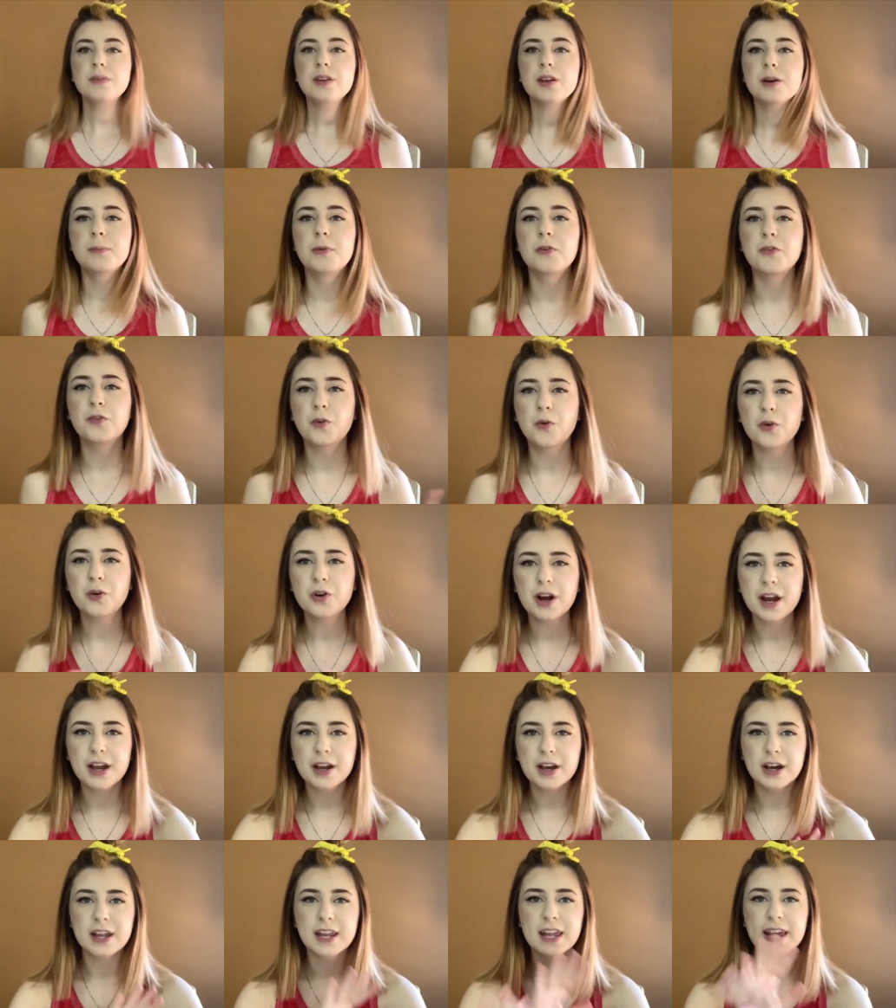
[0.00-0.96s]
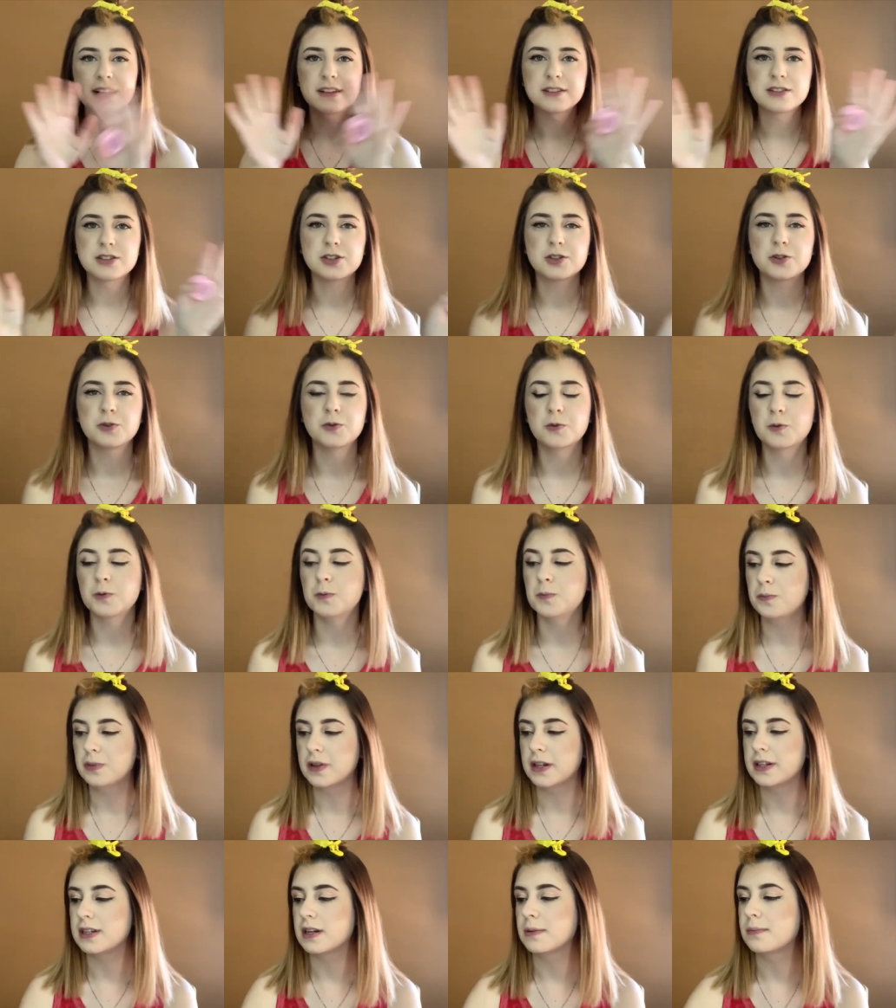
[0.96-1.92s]
Before I get into
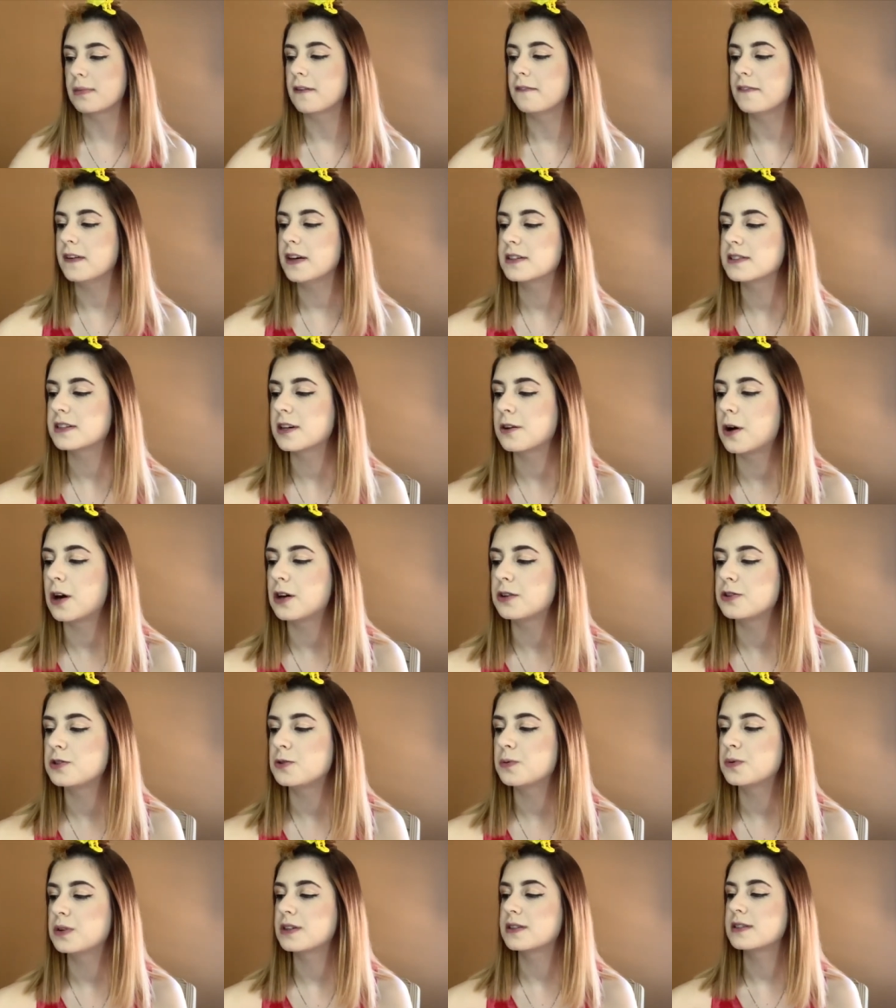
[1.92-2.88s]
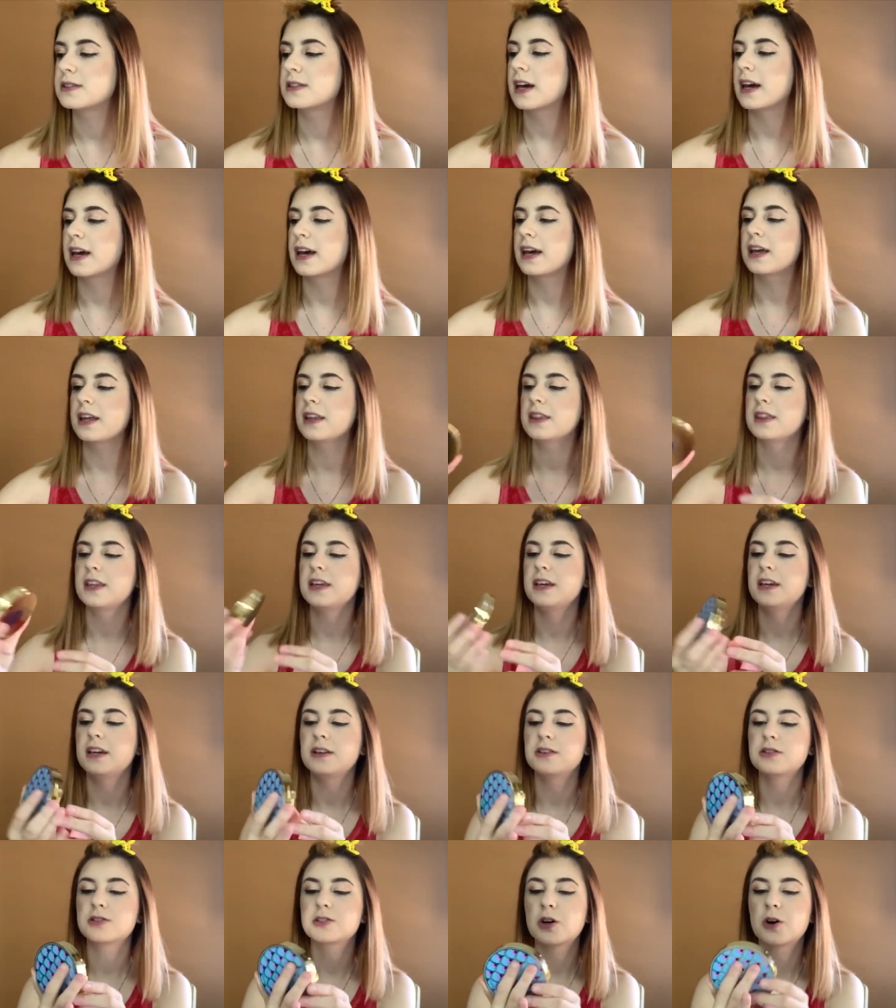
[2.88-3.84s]
blending my base out, I do want to say
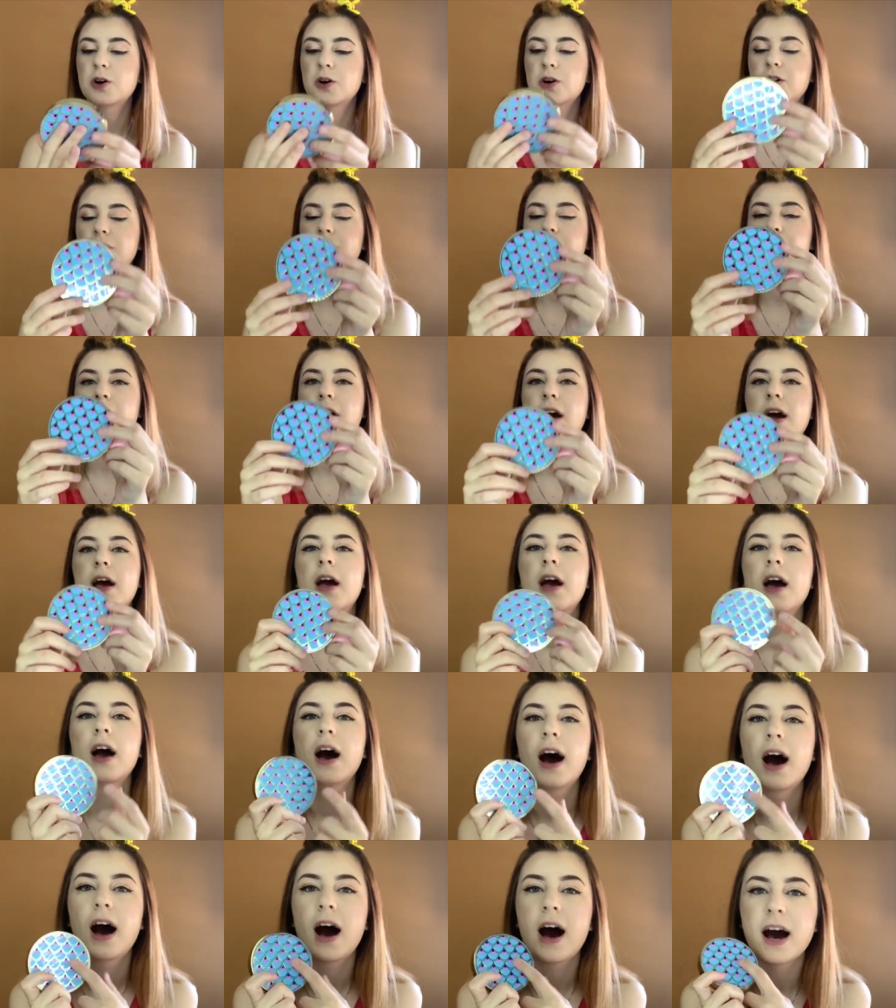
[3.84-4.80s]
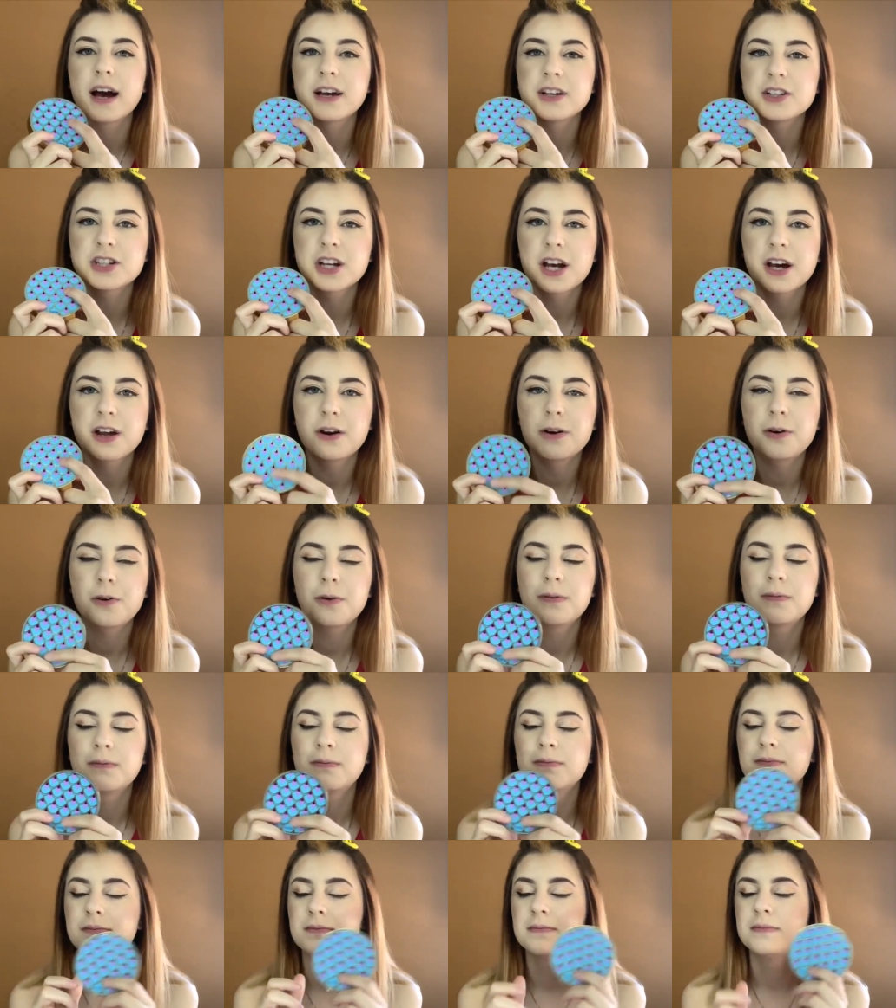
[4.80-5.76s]
the Tarte eyeshadow
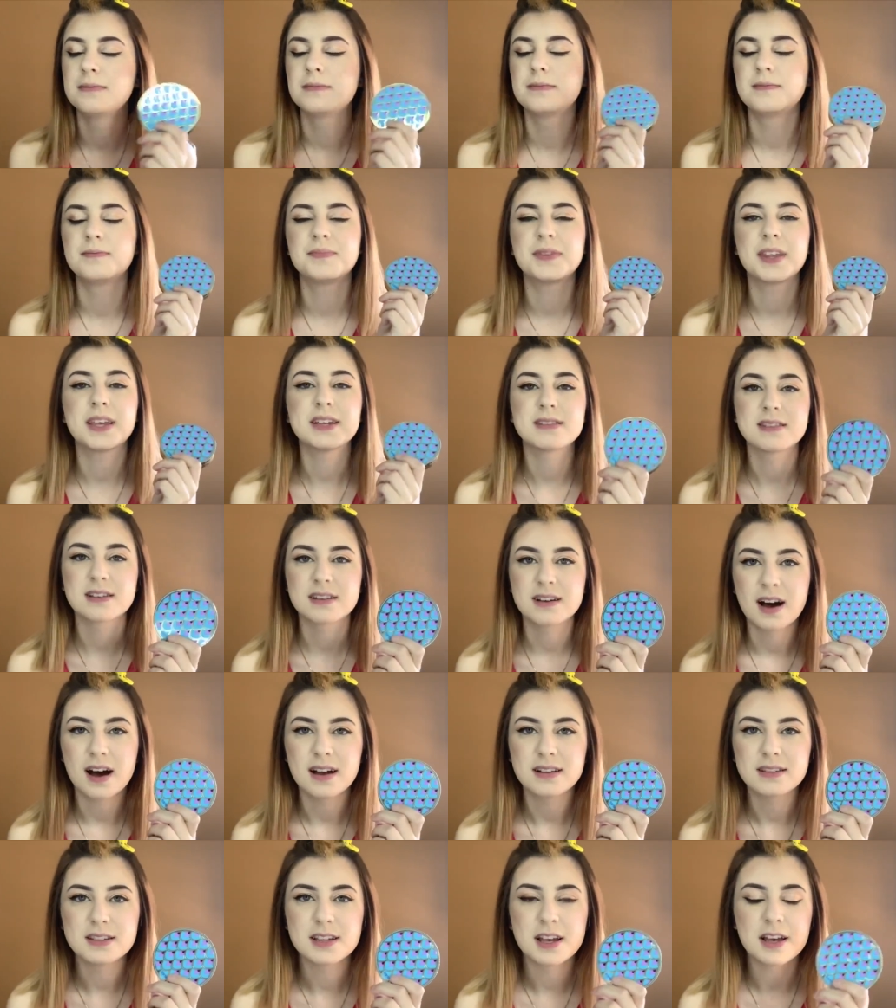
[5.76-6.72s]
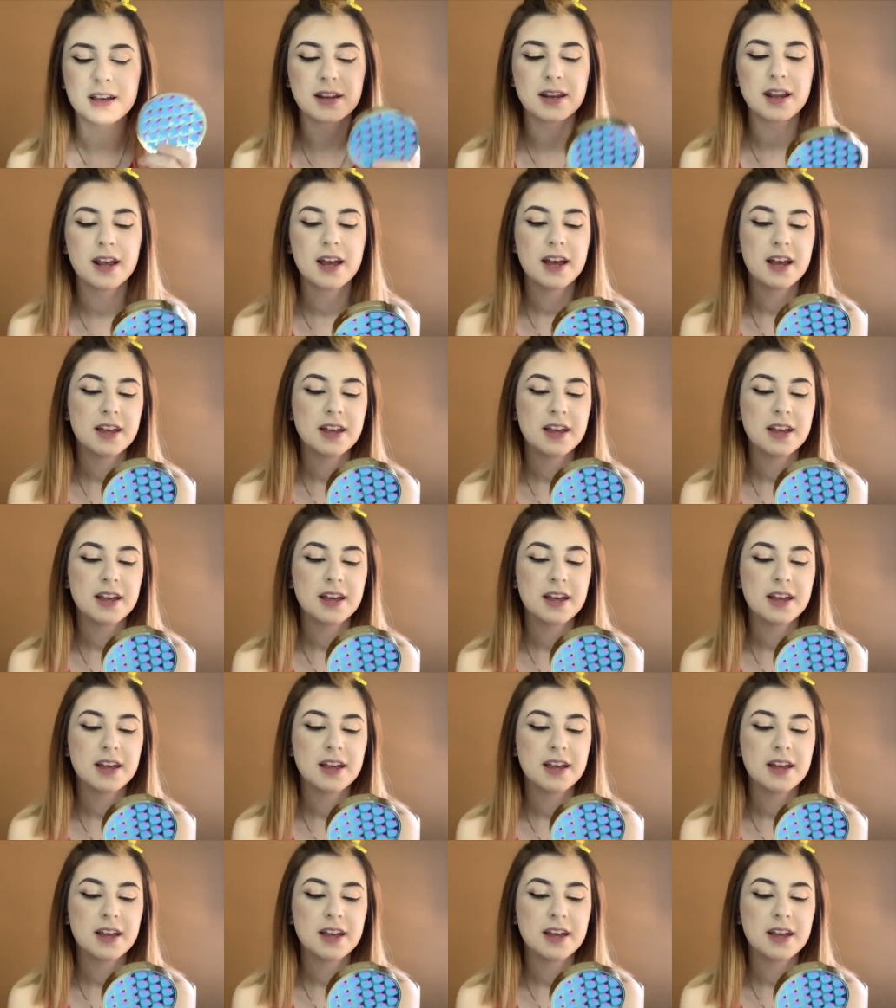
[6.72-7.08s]
is a godsend.